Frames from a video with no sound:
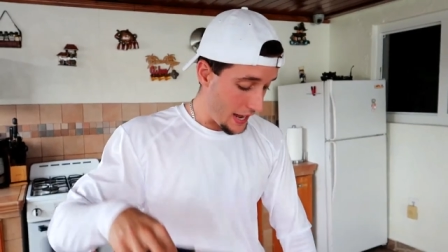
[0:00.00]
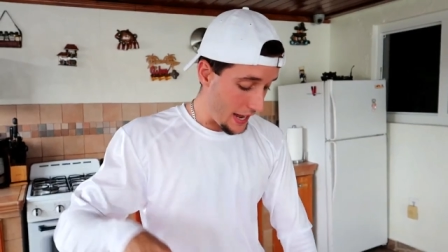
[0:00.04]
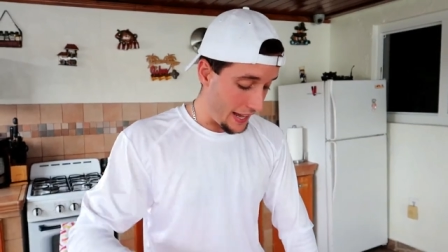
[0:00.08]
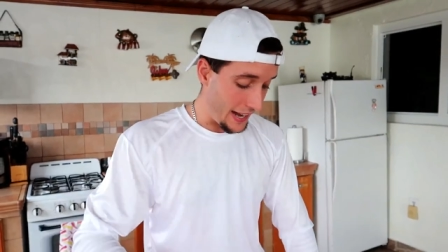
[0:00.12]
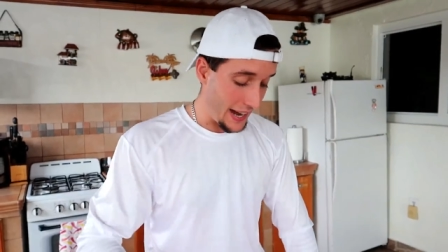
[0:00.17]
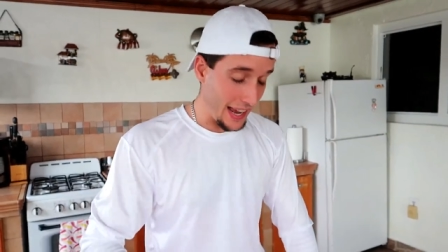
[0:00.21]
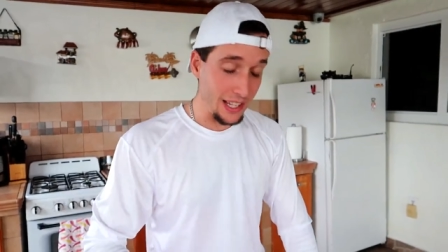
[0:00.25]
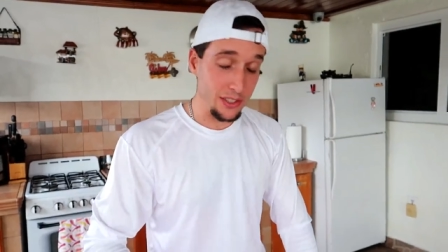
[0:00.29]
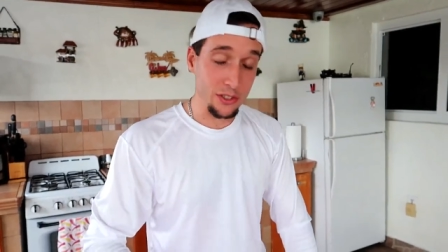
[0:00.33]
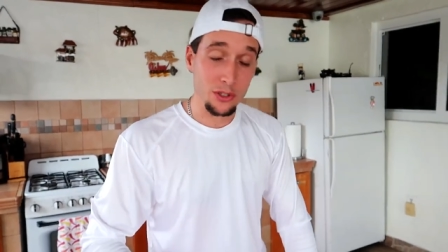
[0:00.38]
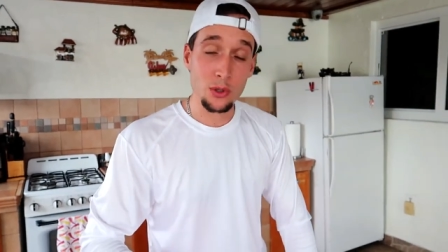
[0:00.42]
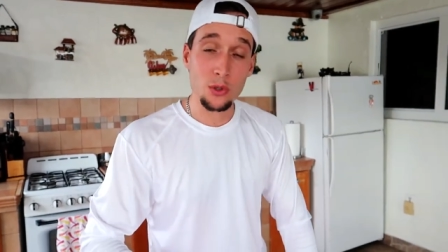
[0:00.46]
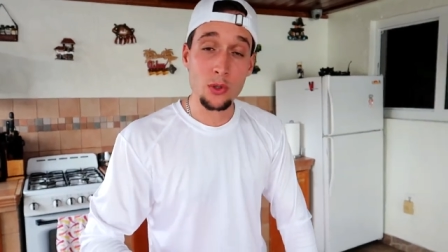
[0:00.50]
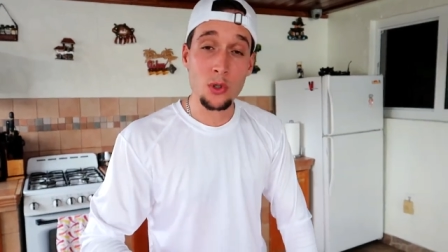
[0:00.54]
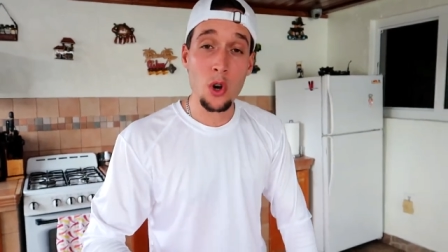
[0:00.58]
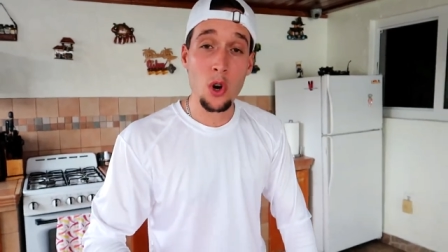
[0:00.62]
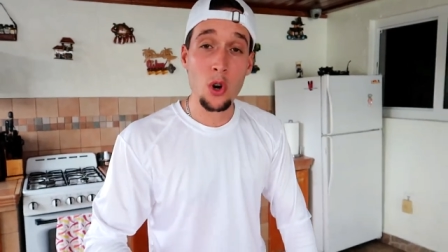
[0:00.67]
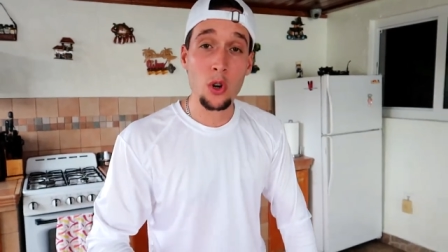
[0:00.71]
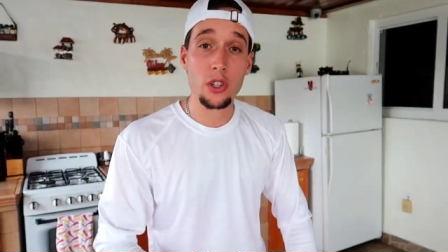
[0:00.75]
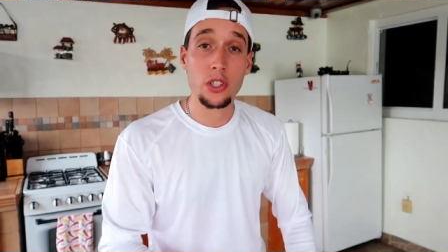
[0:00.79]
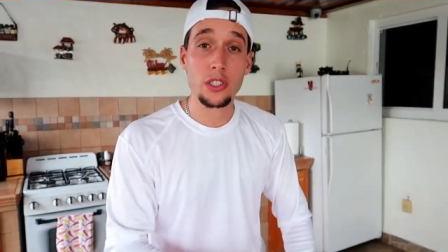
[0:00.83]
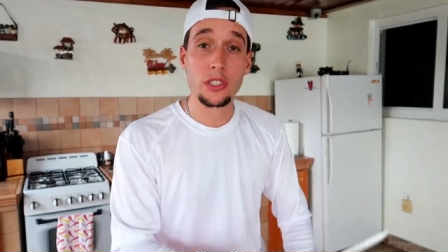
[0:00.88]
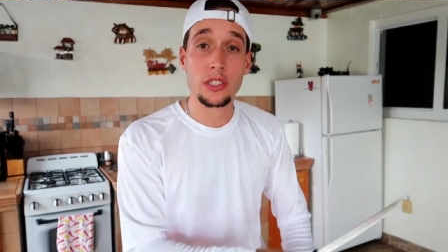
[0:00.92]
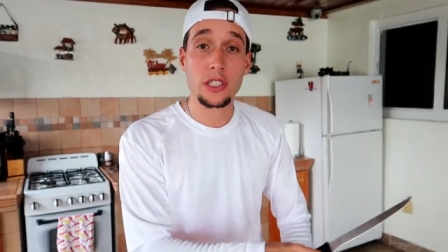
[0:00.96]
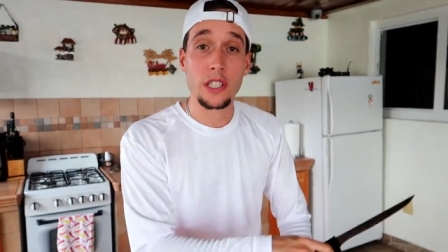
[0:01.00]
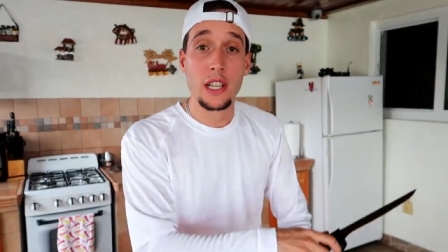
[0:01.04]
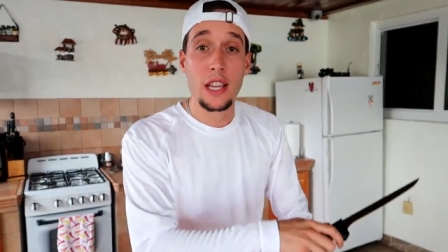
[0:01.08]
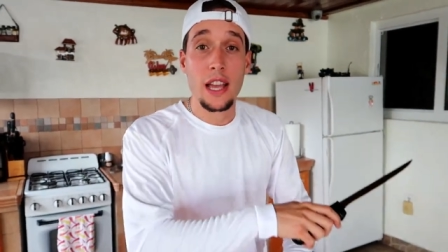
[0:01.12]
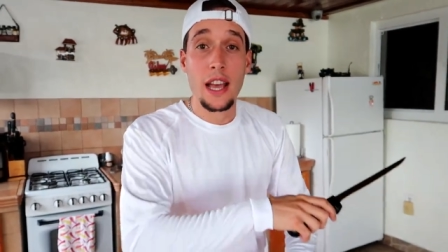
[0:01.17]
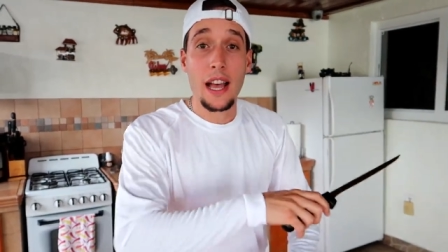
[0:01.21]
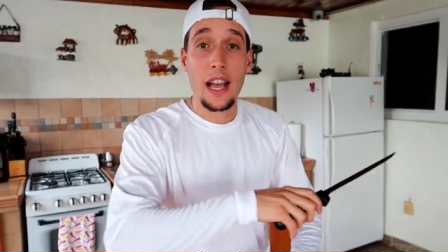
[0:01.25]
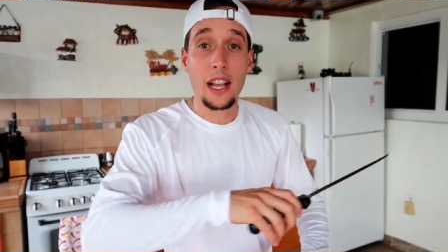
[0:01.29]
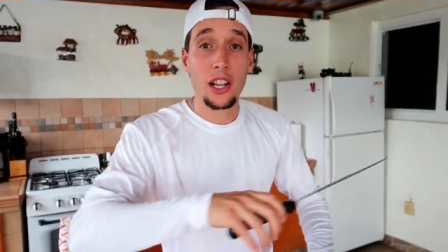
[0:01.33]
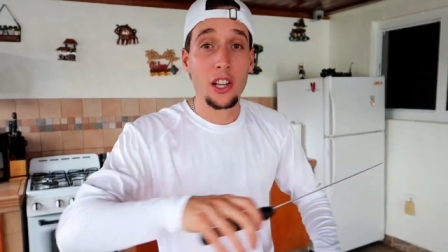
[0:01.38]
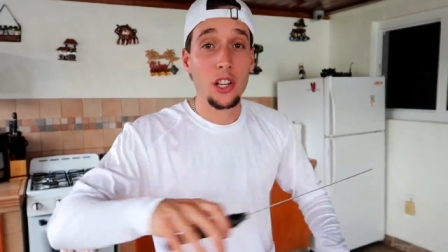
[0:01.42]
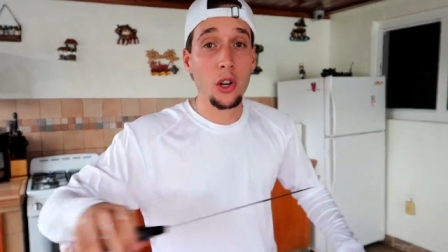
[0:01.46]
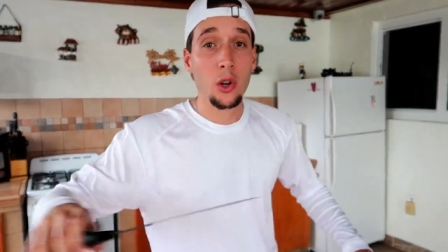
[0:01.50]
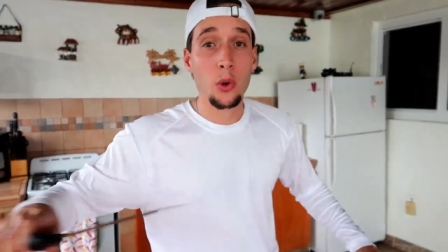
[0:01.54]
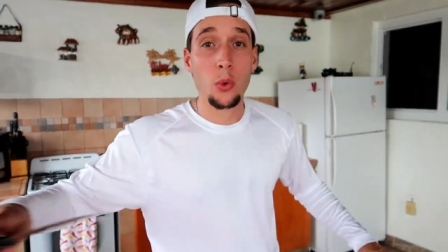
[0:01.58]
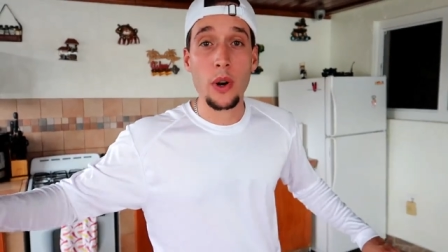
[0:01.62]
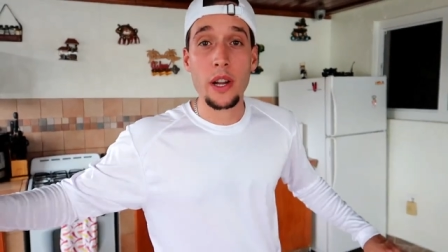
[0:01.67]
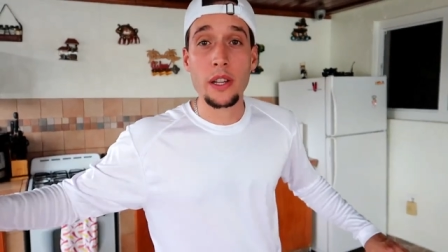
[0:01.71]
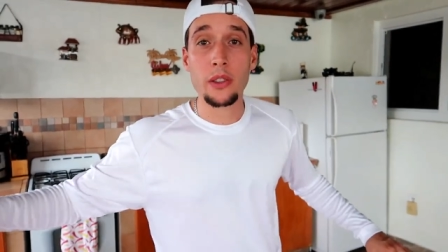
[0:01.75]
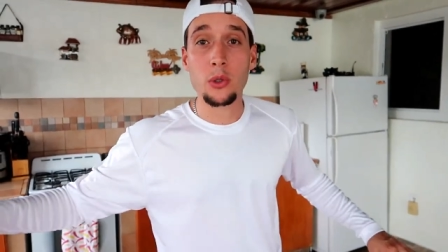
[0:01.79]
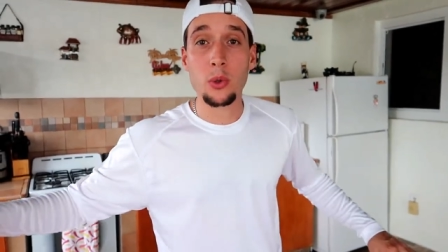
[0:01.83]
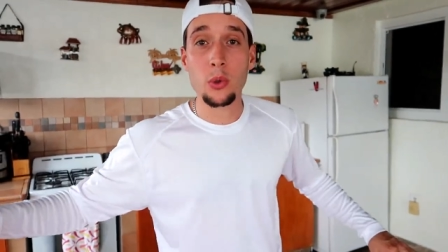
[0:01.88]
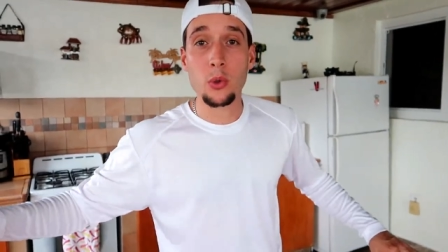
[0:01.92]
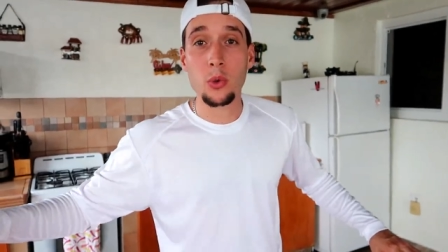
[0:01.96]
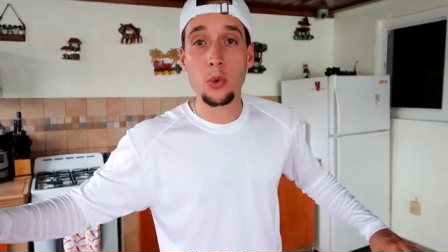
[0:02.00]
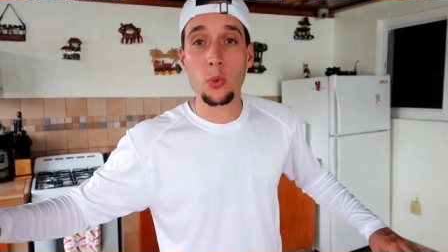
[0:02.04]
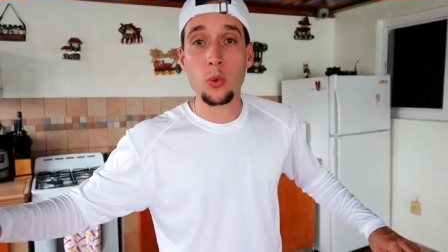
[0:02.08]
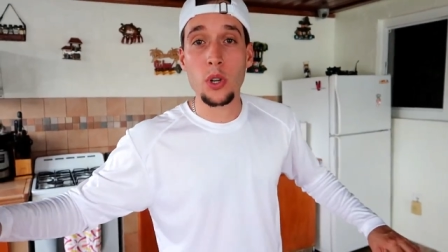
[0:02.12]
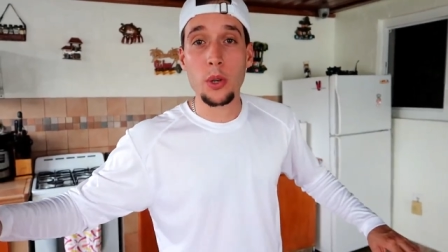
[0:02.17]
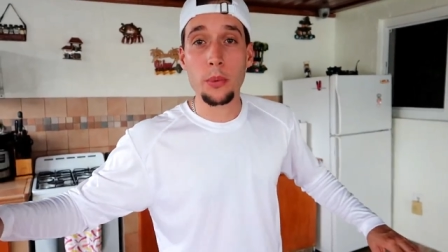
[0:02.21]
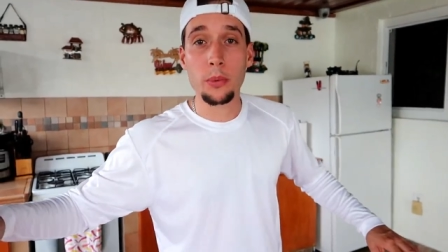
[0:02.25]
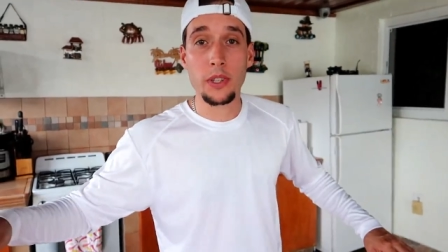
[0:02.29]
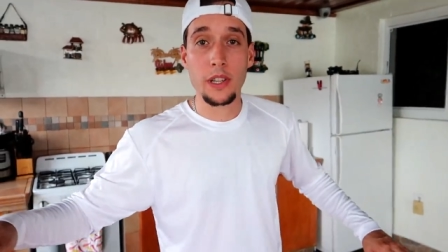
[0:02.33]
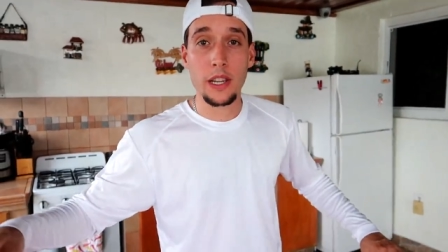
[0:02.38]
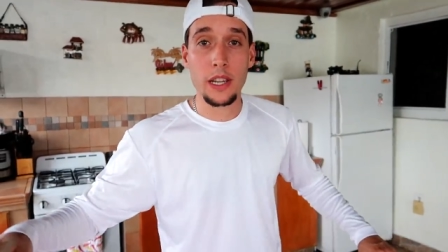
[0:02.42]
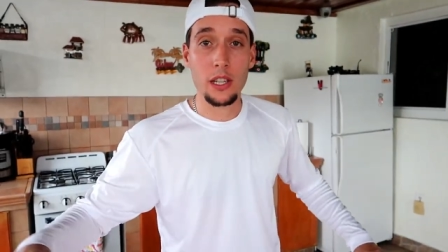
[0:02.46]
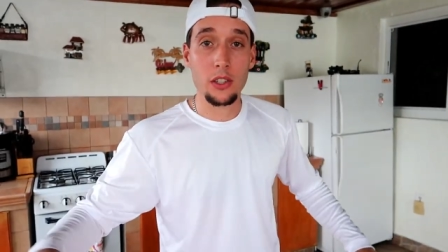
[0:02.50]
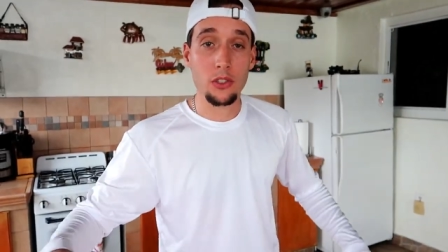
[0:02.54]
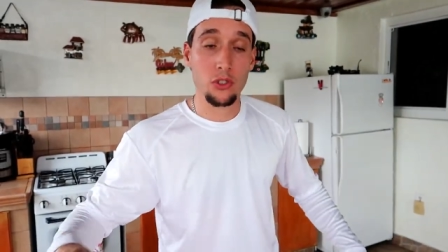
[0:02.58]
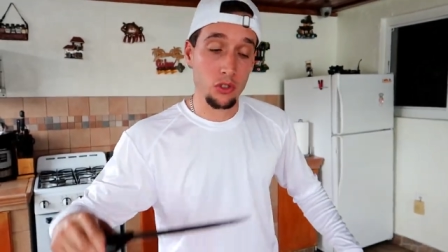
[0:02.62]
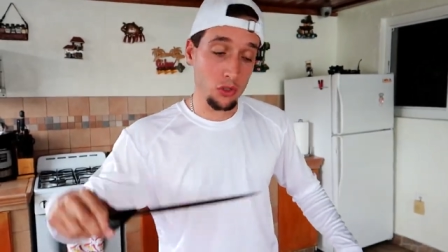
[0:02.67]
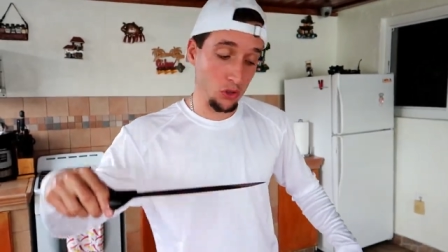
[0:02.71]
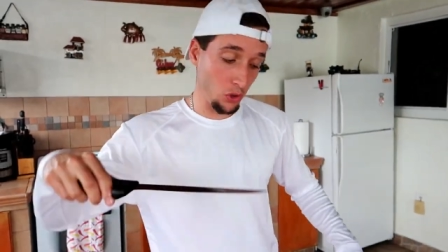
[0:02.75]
And as you notice, I cut right through the rib cage.